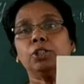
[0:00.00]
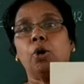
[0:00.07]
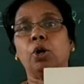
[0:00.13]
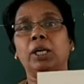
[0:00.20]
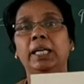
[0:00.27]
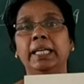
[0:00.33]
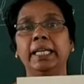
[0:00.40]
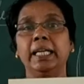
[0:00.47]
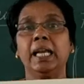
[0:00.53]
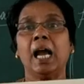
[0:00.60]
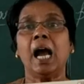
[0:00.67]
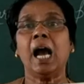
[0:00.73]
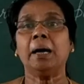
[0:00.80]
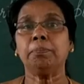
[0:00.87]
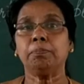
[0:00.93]
only,
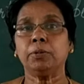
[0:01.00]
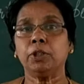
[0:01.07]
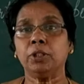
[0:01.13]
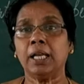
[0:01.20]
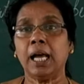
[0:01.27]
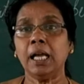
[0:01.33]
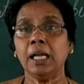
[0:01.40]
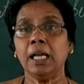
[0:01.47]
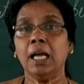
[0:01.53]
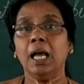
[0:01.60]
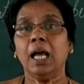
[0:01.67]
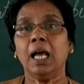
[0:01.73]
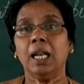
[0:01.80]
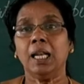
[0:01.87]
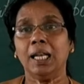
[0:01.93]
up to the
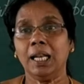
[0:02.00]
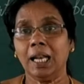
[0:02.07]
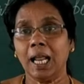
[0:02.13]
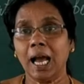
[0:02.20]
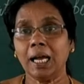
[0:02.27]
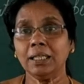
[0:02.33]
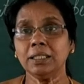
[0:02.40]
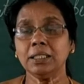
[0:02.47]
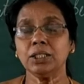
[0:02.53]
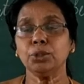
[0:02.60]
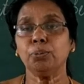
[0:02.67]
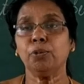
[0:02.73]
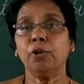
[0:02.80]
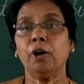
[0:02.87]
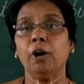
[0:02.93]
lungs
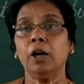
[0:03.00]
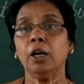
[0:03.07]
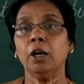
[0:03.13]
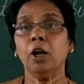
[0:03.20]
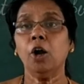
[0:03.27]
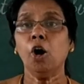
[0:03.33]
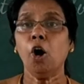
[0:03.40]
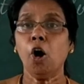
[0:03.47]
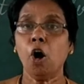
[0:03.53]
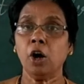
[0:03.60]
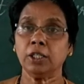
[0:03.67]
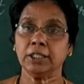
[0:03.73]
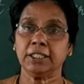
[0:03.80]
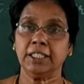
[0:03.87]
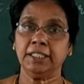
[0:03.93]
for
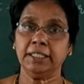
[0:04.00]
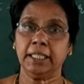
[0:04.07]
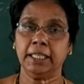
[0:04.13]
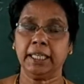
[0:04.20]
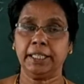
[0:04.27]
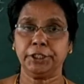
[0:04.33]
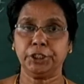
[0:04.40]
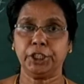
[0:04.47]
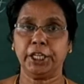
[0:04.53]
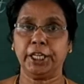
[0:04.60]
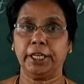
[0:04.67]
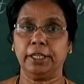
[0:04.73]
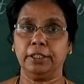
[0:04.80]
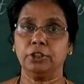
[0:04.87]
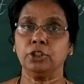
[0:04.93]

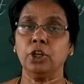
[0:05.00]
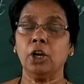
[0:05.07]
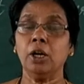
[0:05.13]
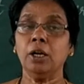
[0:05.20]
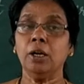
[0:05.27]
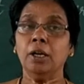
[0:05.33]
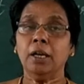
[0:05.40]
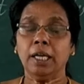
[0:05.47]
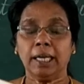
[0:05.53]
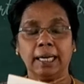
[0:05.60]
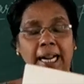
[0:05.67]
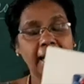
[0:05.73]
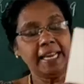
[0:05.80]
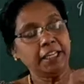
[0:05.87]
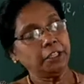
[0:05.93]
oxygenation. So
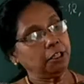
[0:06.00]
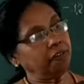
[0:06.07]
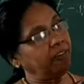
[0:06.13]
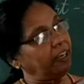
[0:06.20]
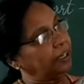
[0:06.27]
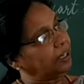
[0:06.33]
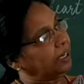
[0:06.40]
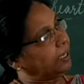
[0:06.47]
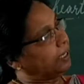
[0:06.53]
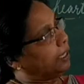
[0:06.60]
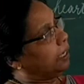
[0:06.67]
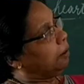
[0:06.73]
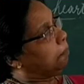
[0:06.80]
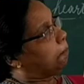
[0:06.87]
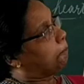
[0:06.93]
right
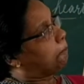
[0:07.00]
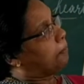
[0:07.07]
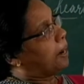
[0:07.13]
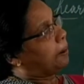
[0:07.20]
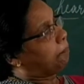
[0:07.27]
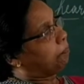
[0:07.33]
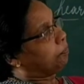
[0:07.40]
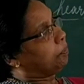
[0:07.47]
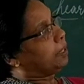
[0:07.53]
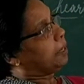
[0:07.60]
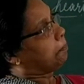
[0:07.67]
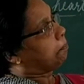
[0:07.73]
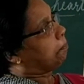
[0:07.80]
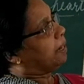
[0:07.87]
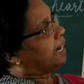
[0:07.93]
ventricle pump the
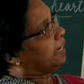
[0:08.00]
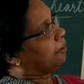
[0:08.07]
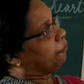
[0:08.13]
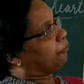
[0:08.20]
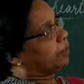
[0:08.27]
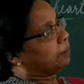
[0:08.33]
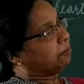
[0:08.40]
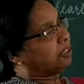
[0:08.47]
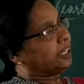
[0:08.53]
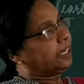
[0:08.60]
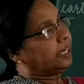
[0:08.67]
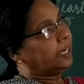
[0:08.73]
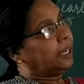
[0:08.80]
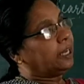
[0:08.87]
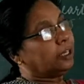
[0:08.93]
blood from
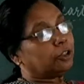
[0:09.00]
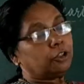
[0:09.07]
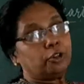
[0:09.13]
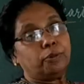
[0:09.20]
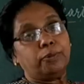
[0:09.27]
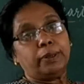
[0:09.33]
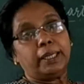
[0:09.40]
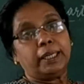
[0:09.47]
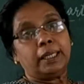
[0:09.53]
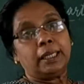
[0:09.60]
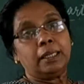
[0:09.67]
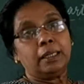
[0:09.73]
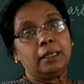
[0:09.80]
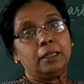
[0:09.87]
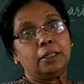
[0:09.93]
here to where?
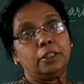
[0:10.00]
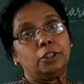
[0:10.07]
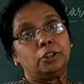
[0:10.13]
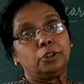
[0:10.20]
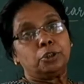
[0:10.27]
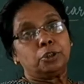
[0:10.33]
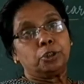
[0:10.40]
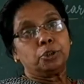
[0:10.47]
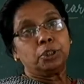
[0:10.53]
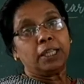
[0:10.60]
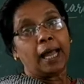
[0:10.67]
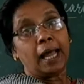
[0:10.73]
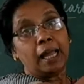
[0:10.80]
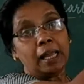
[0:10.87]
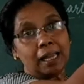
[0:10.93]
To the